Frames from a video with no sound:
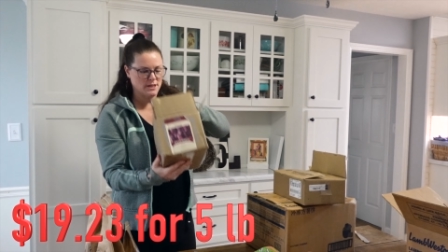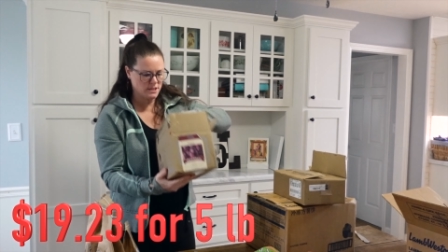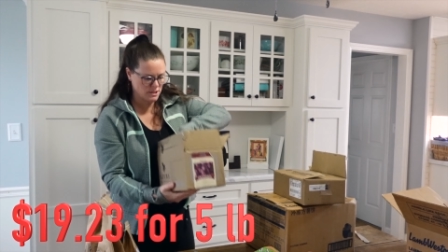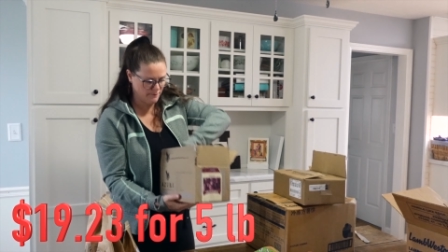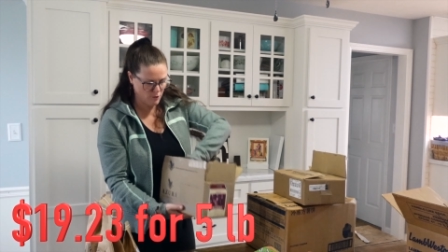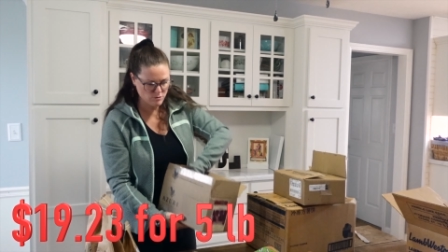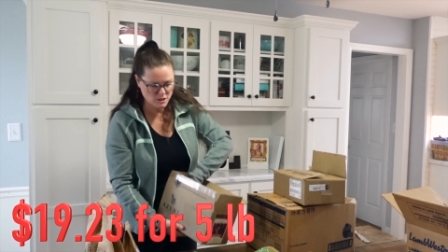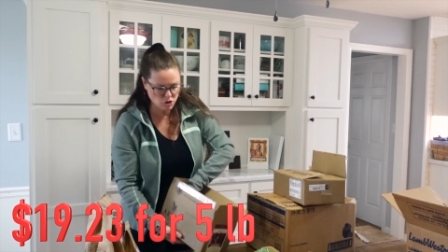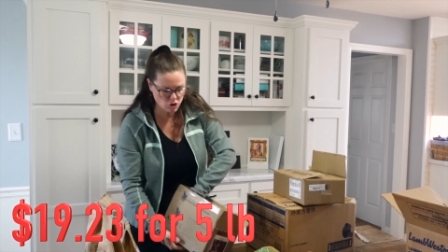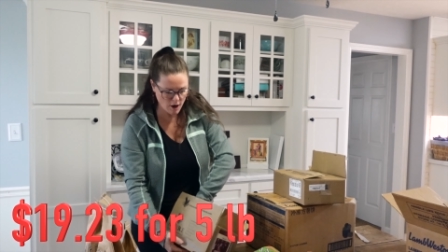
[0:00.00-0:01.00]
just
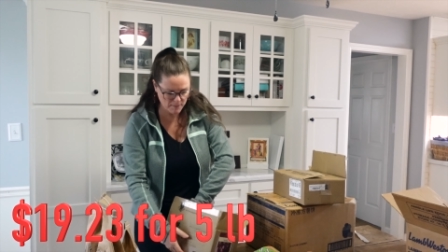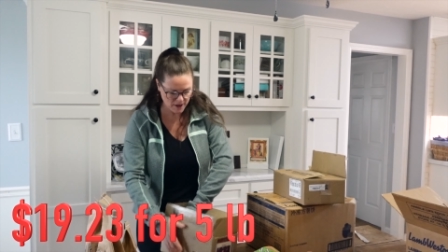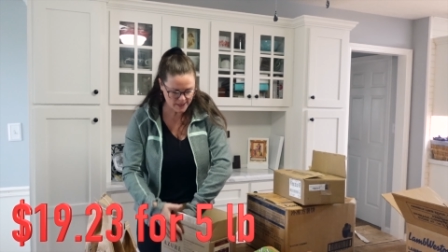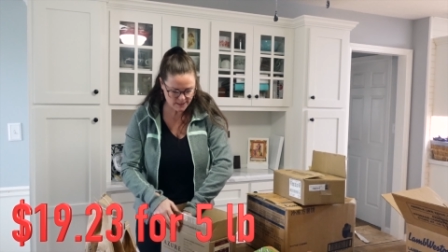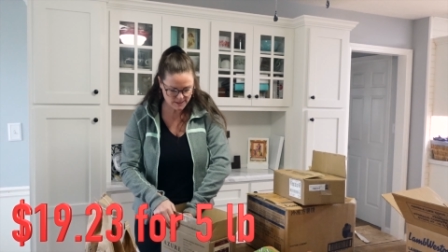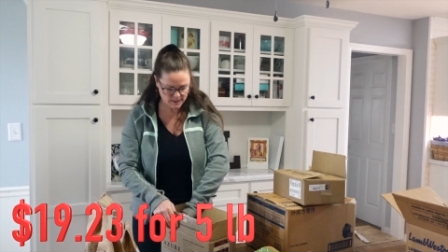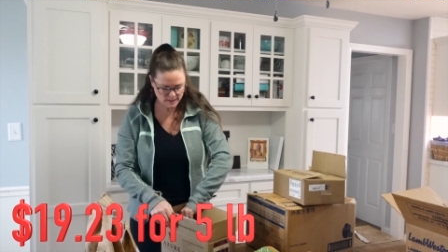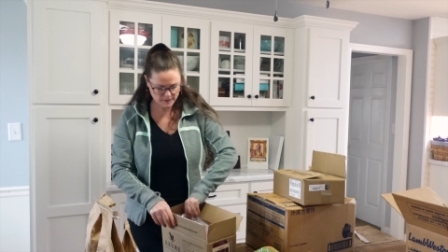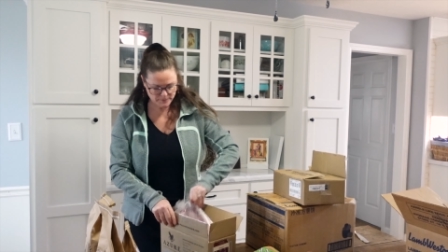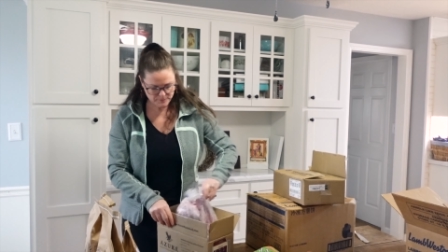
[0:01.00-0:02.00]
frozen strawberries.
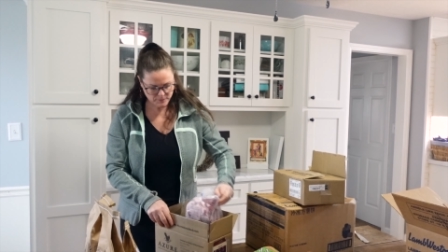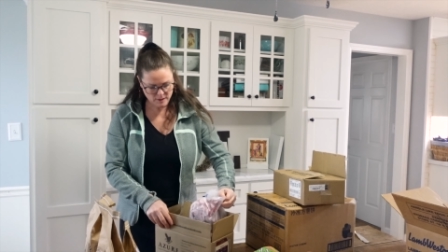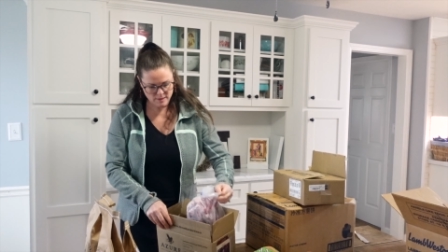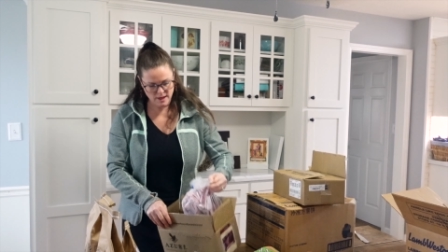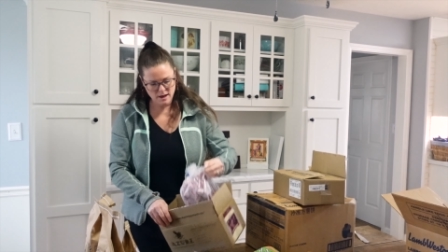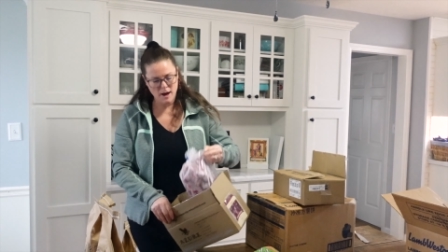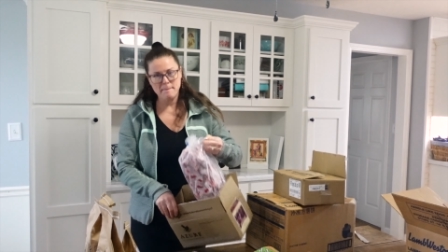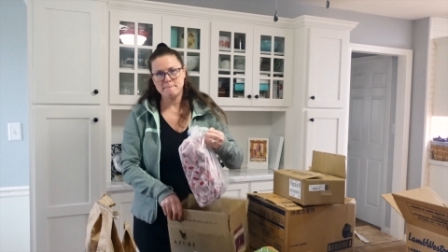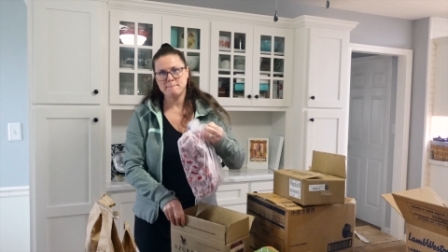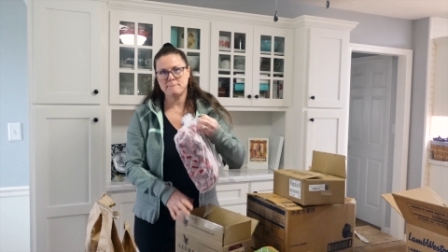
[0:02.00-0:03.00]
They
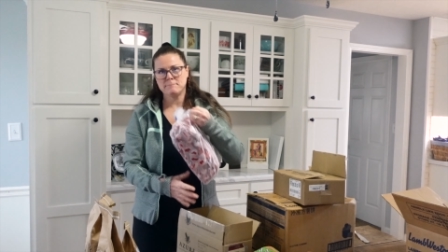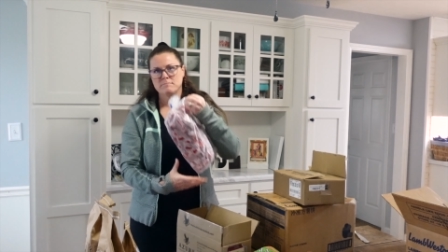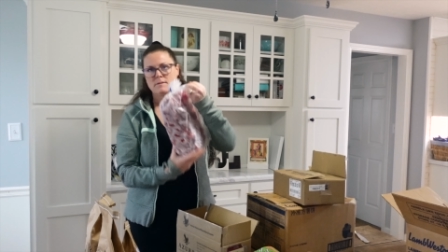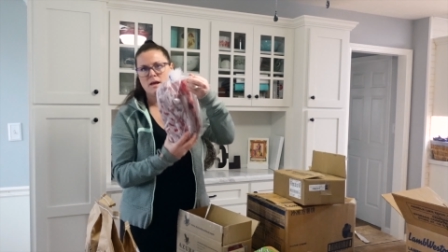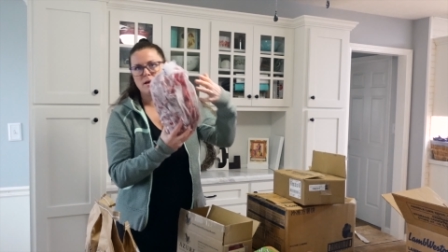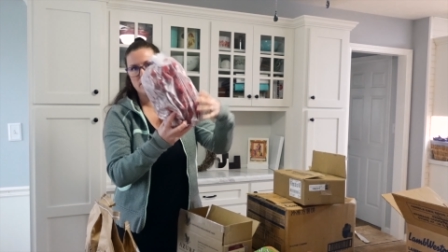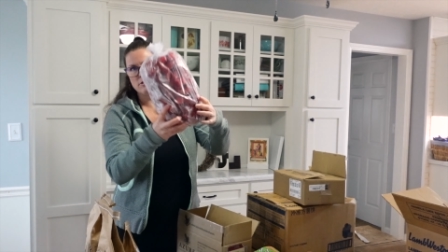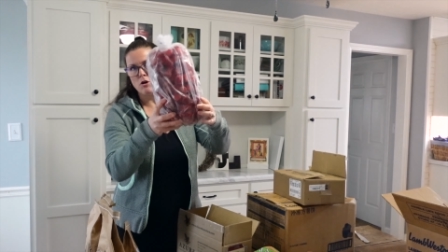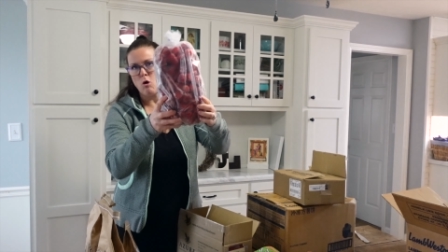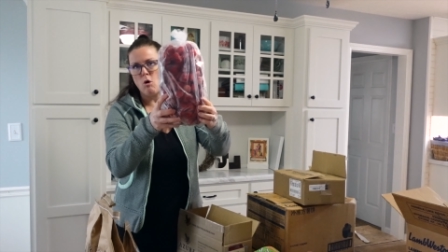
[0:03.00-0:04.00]
come in
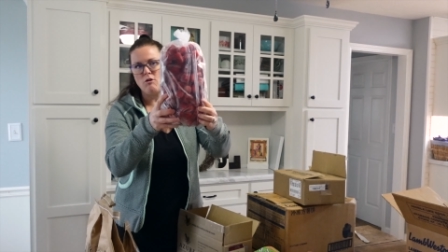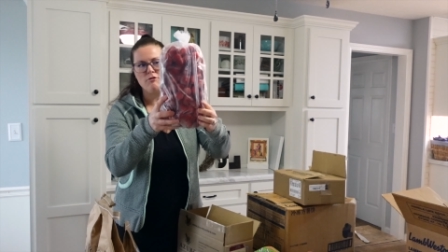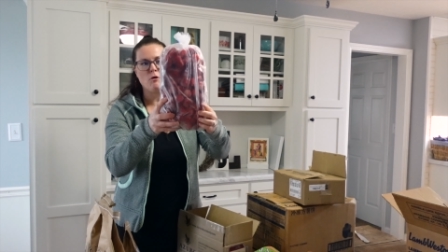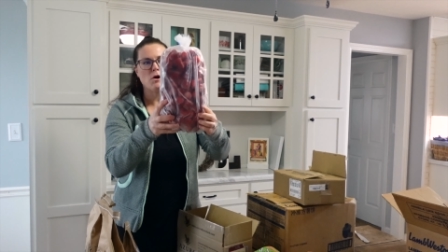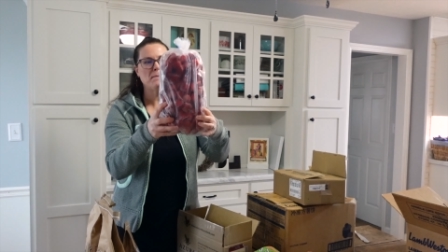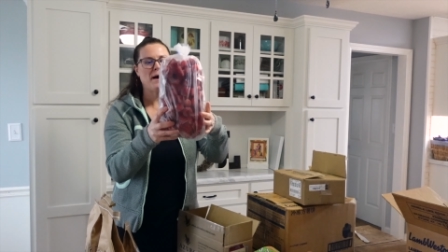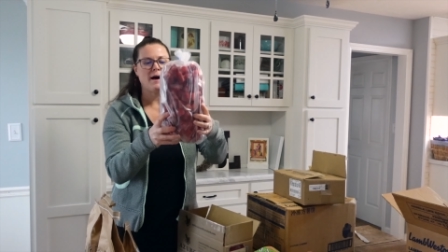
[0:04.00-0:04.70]
their whole form.